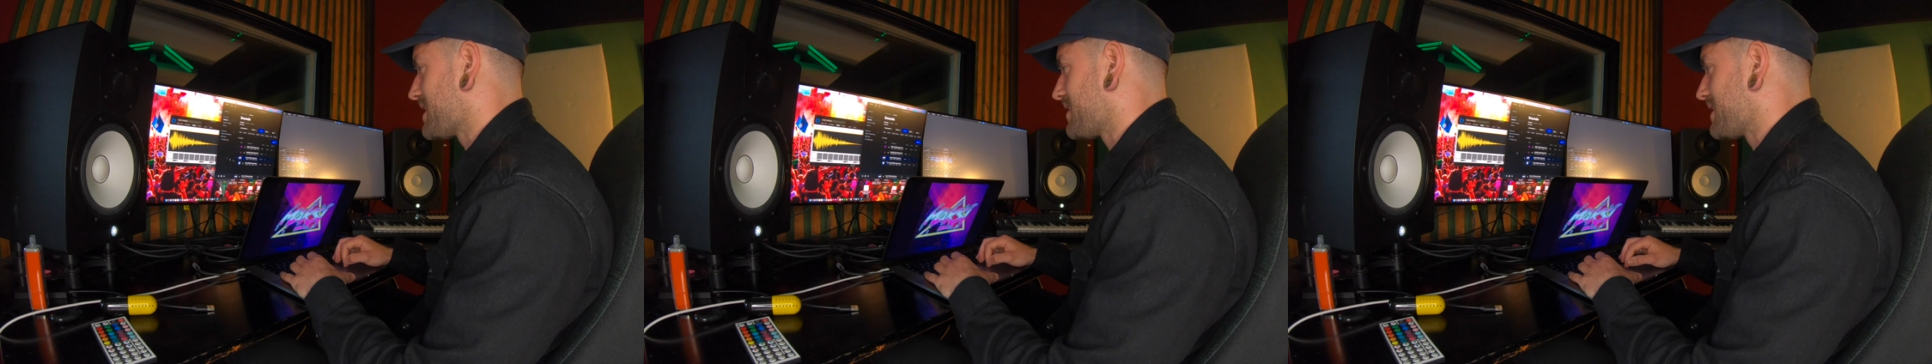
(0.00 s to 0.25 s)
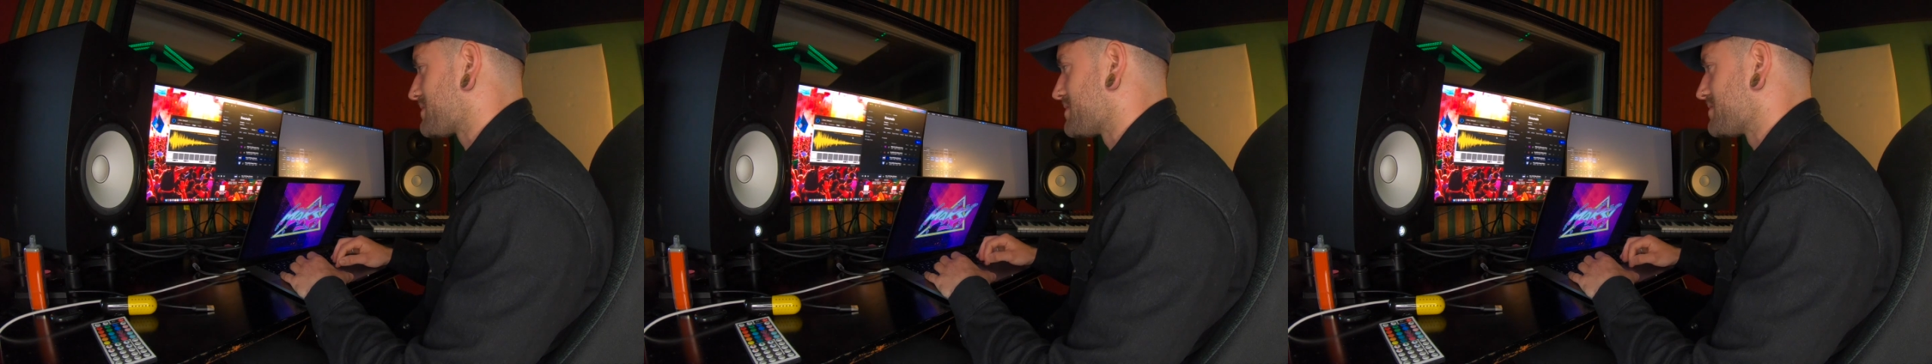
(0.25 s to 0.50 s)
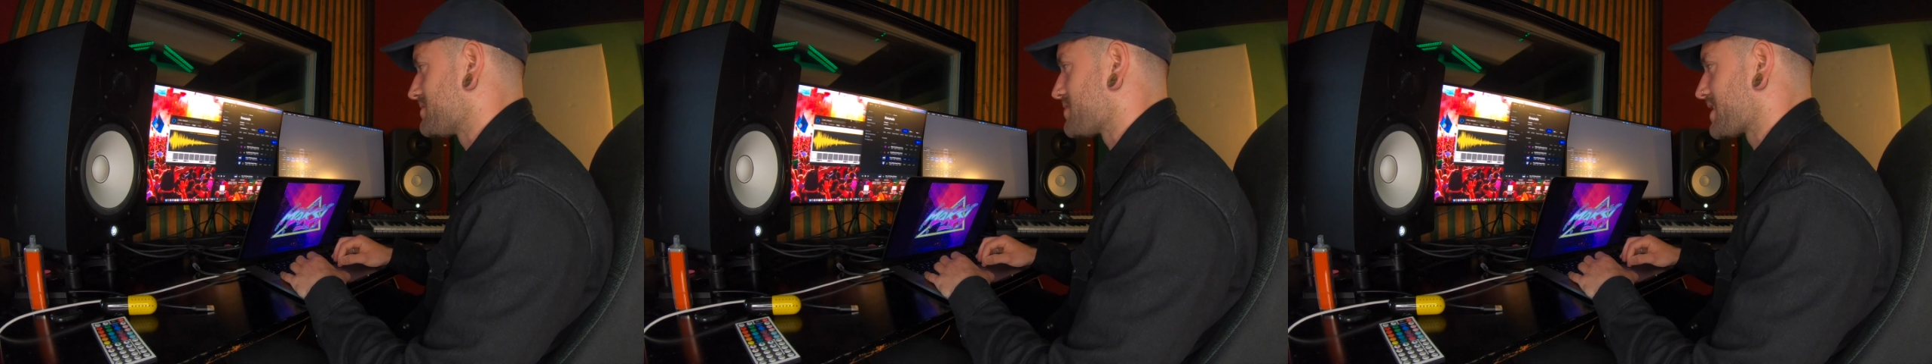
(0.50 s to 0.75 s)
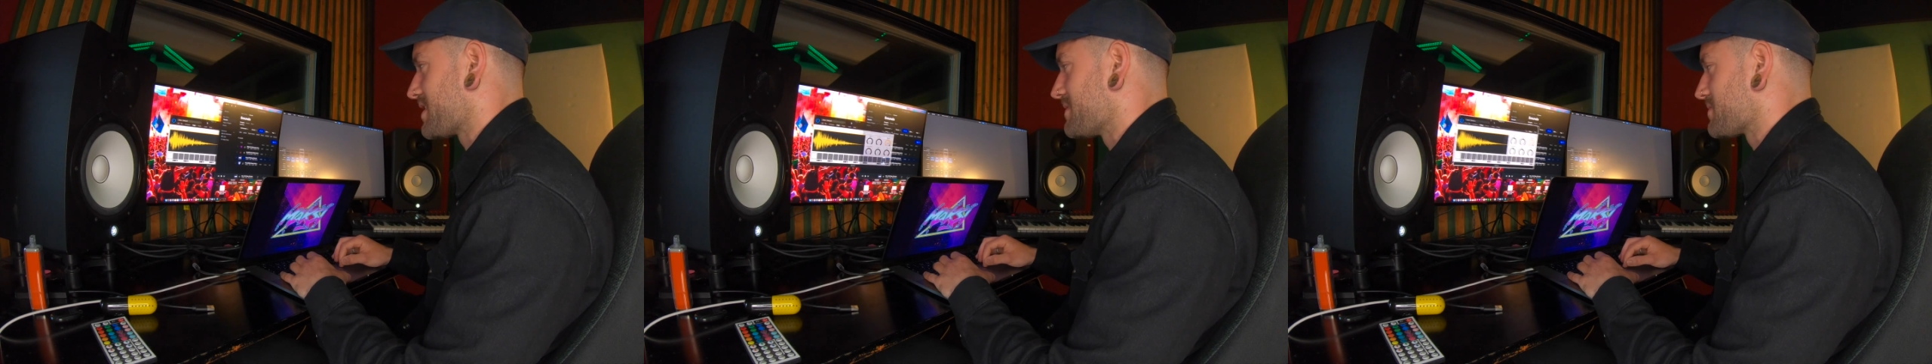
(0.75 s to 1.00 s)
You have to
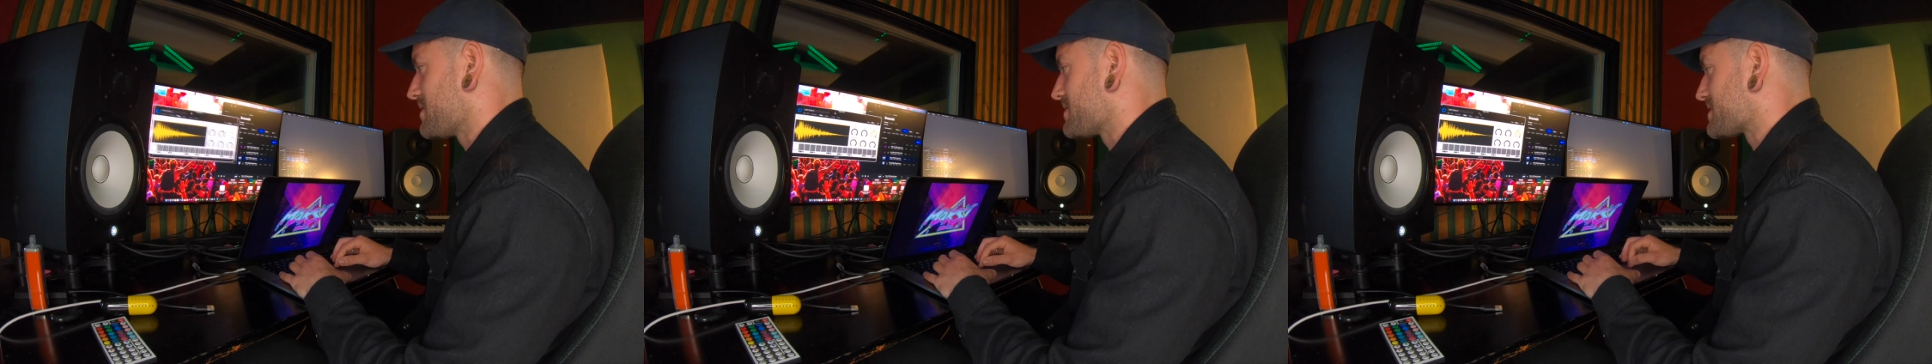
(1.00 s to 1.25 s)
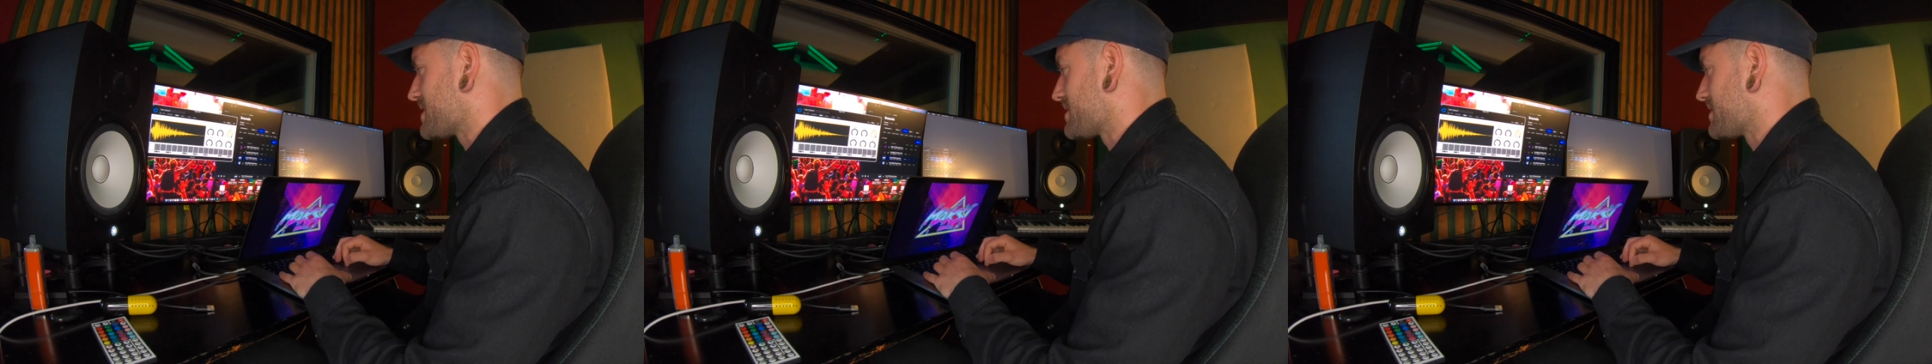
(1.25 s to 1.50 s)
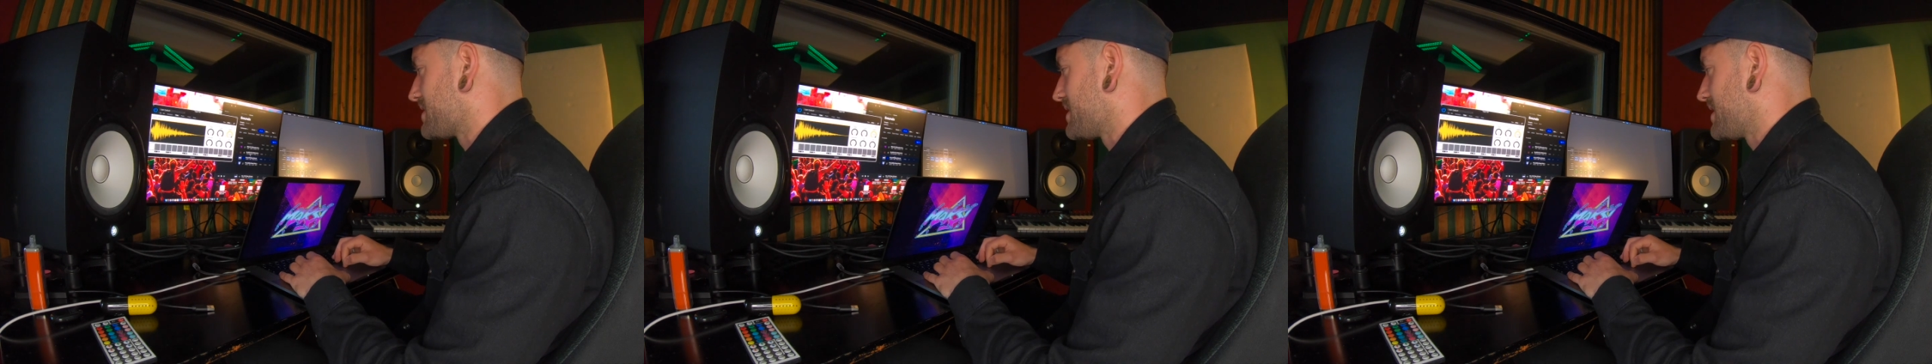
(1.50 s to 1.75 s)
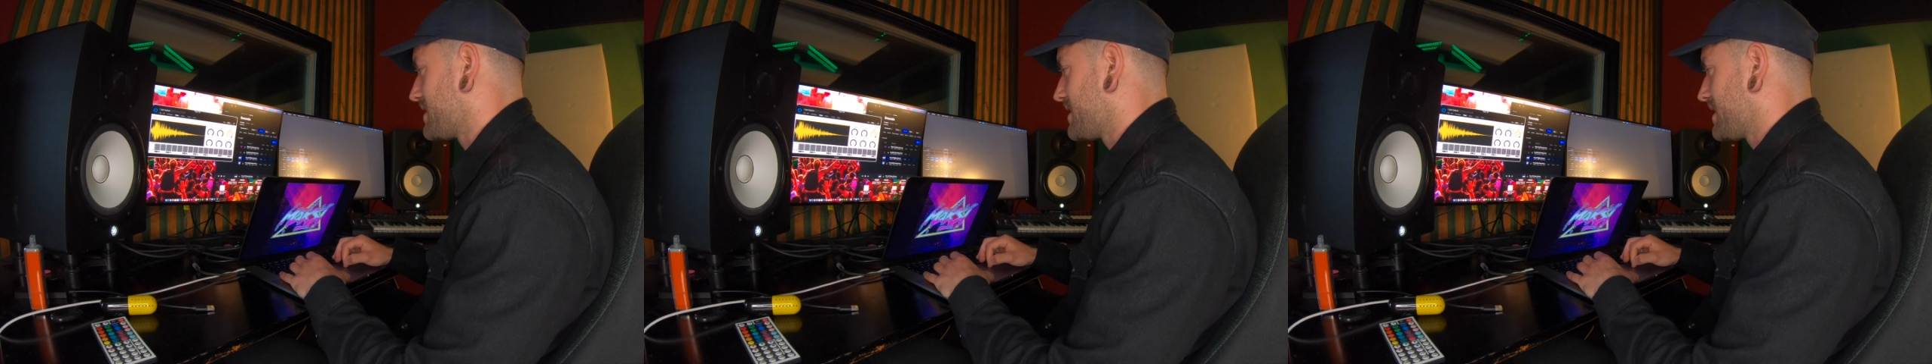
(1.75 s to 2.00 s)
drag it over here instead.
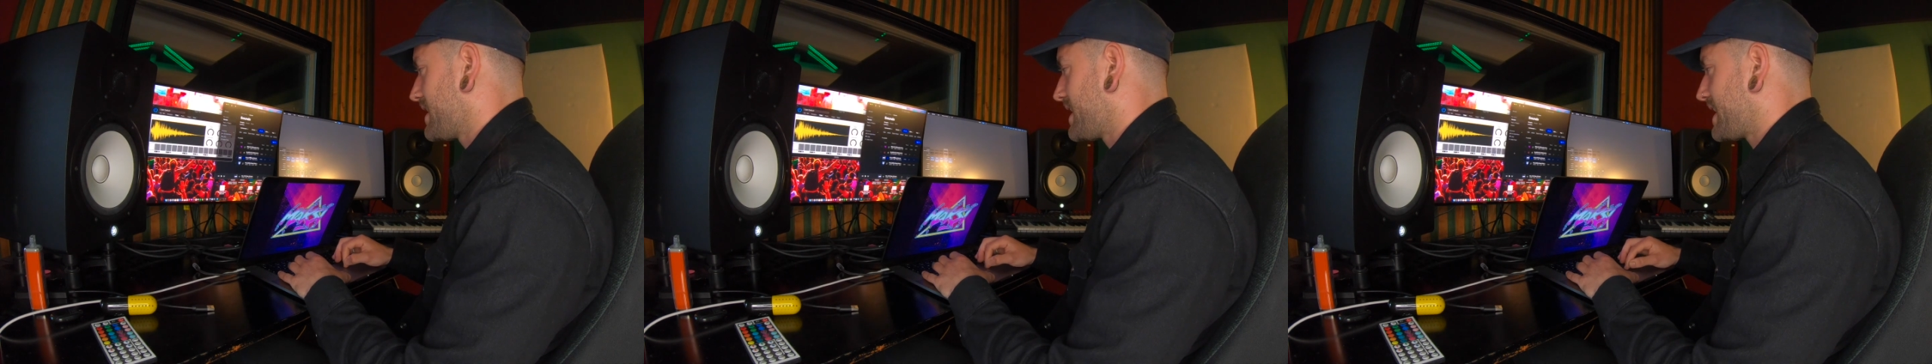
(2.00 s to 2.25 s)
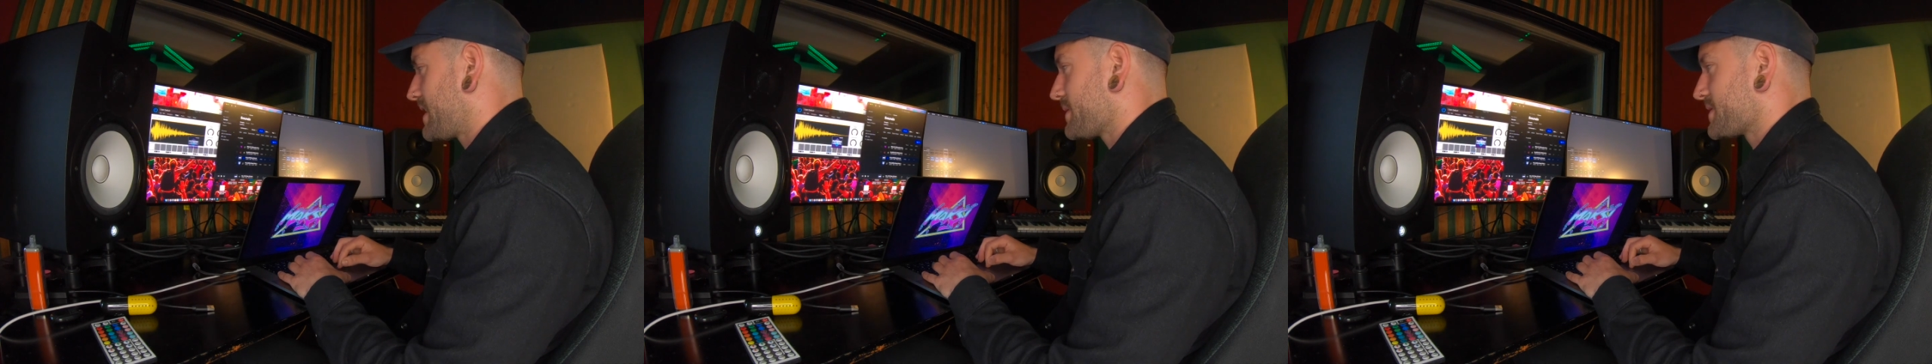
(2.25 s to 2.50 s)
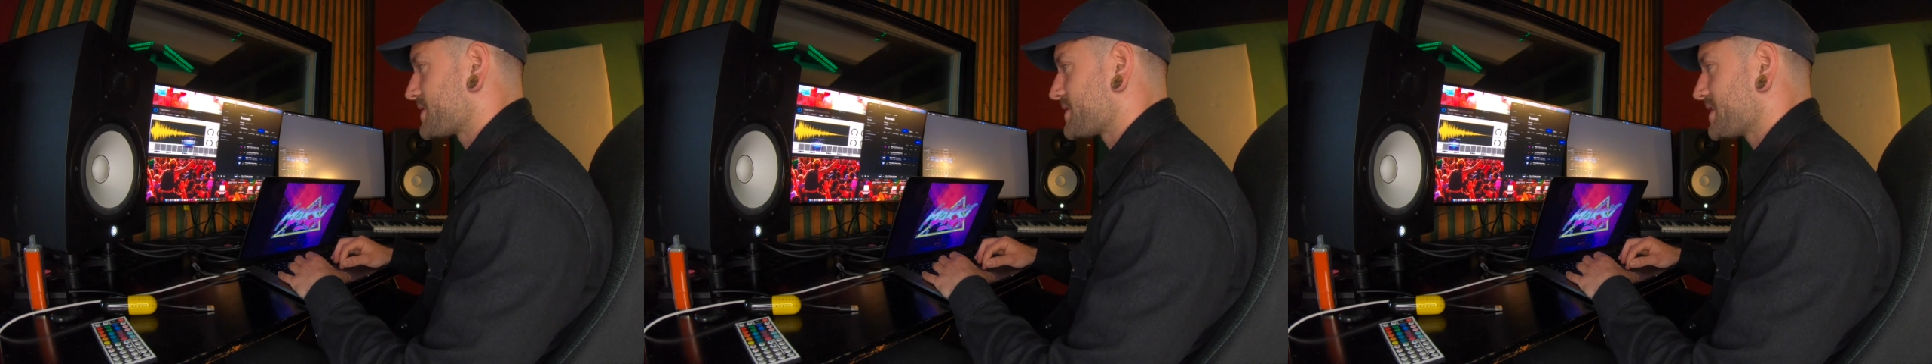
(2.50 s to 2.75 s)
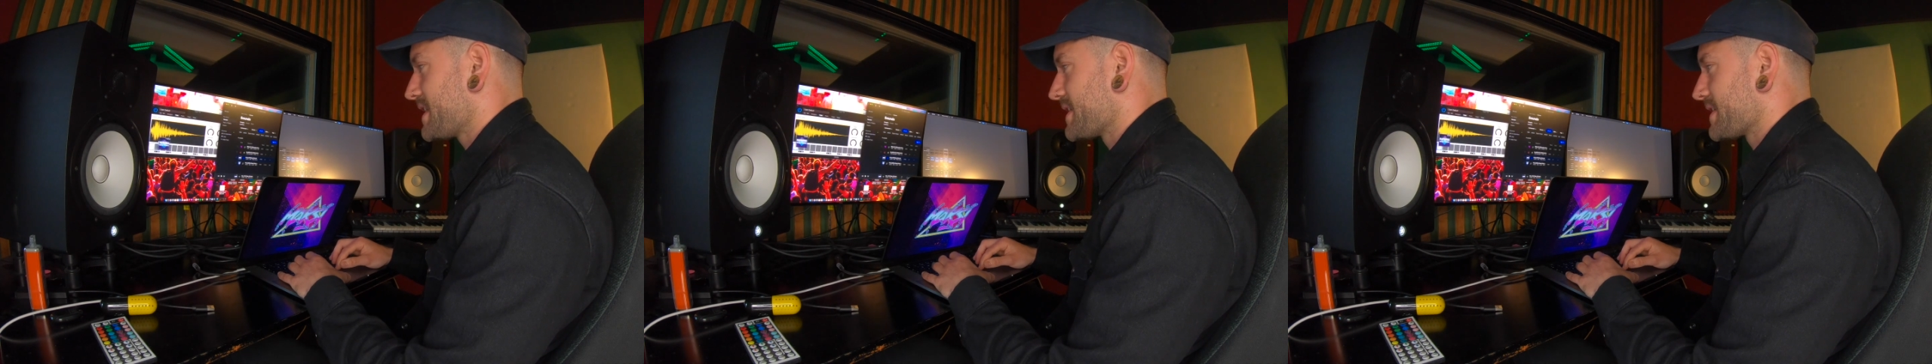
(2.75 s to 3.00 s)
How
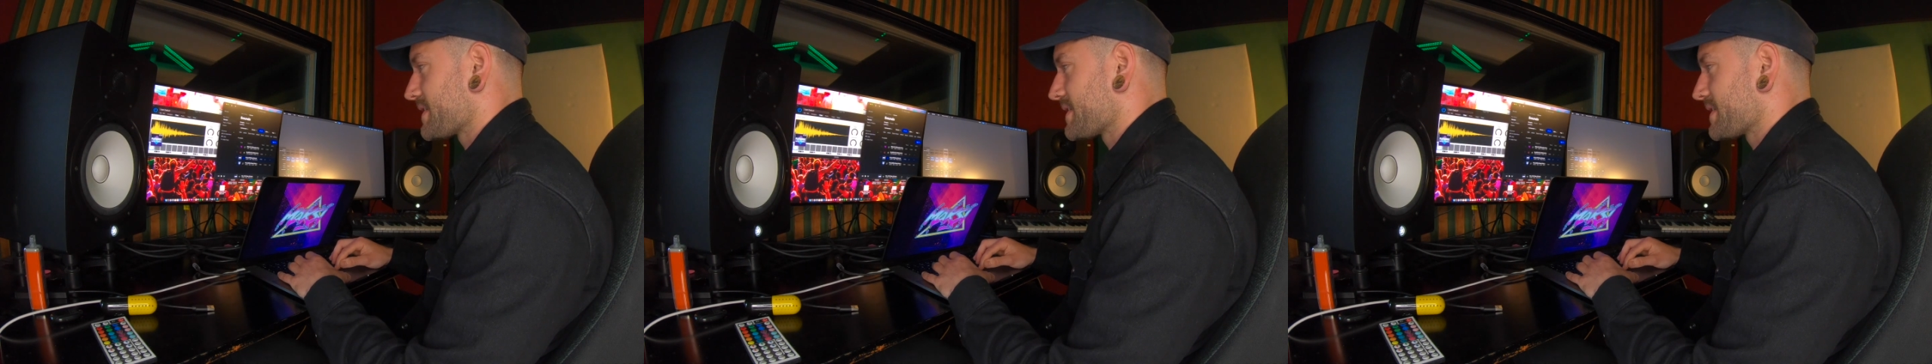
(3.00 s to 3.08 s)
silly. There